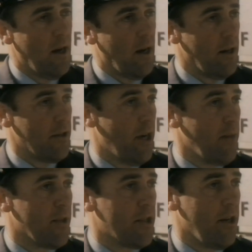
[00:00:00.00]

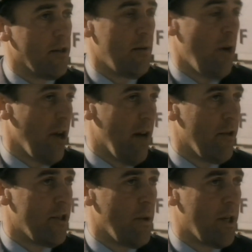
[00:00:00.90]
10% on
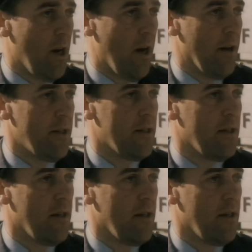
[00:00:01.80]
average we can't,